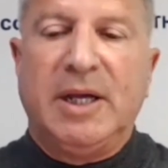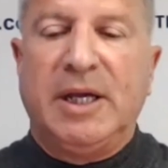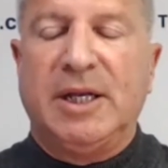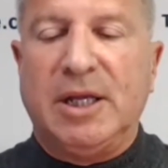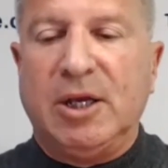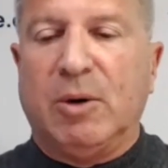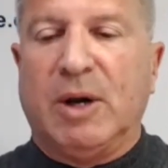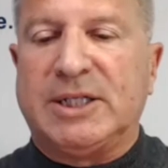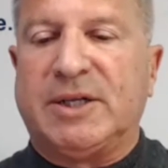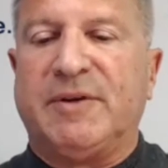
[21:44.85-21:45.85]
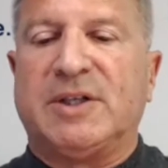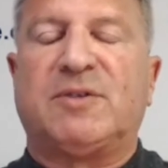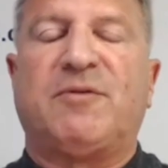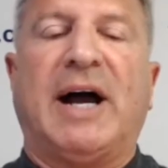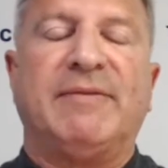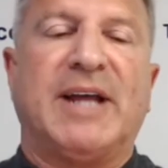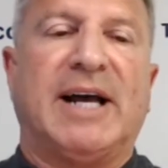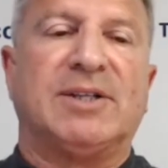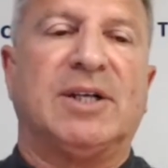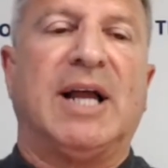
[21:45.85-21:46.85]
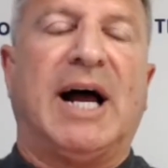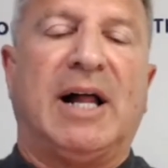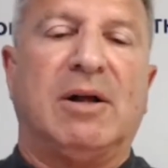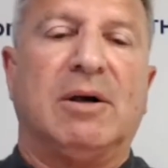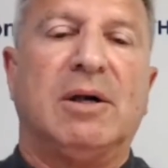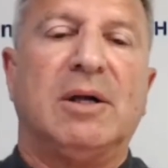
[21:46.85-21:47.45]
In the US, if it's $5,000